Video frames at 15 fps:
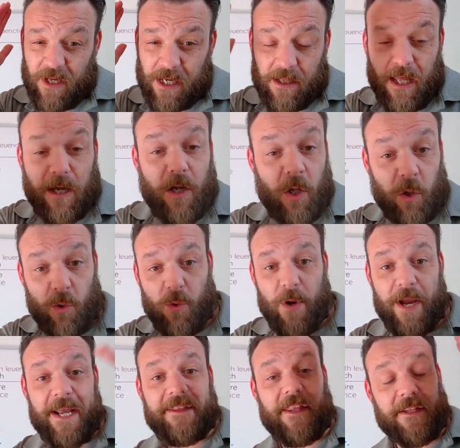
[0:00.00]

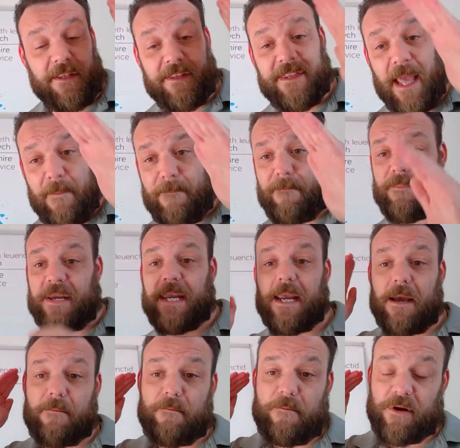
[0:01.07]
Glenclwyd, and
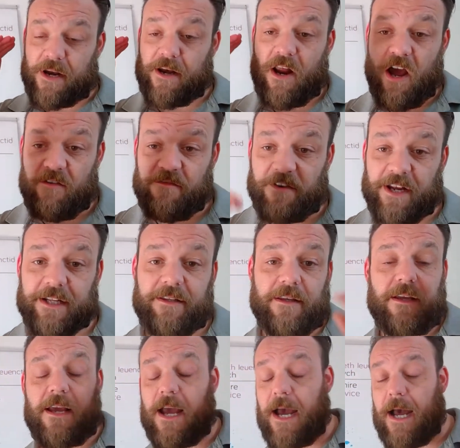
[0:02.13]
Denbigh, and Bryn Hyfryd,
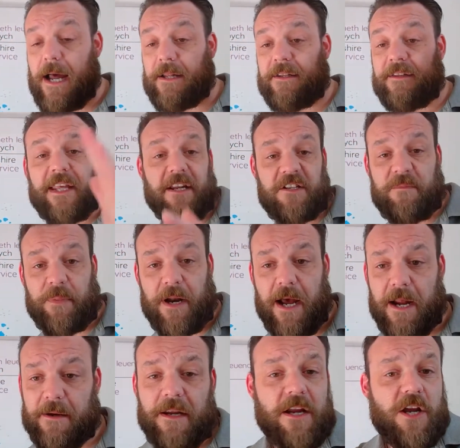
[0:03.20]
and Dinas
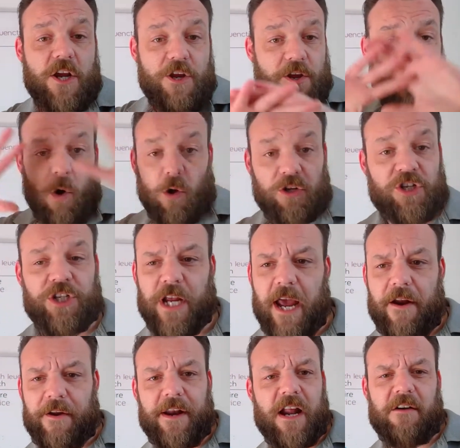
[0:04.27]
Bran, all
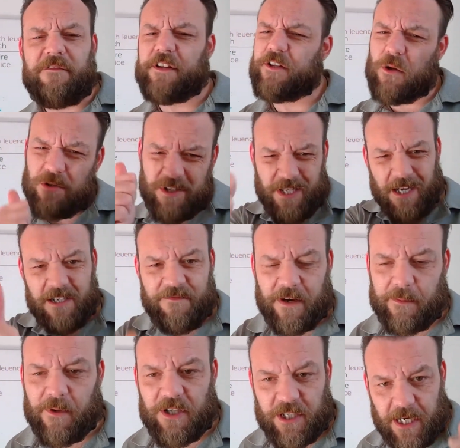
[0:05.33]
sharing our videos. Thanks
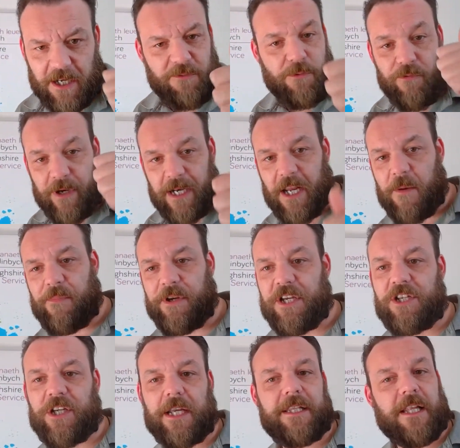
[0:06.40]
very much, guys. We really
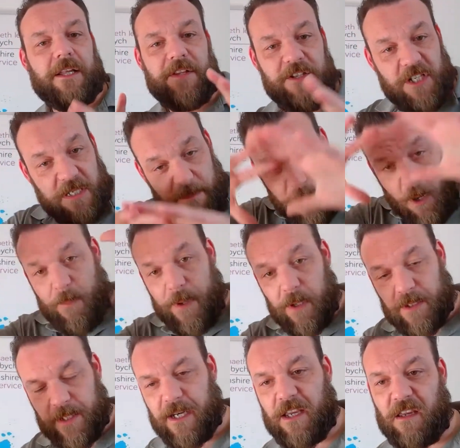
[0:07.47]
appreciate that. This is about
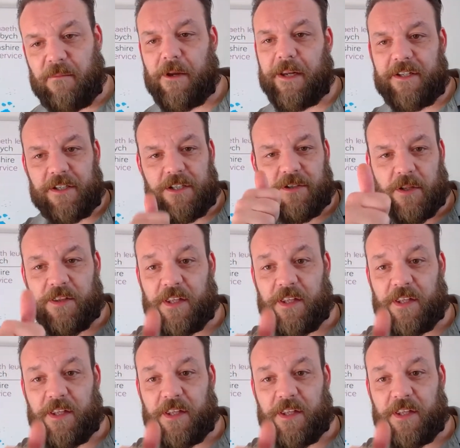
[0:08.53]
building a community, so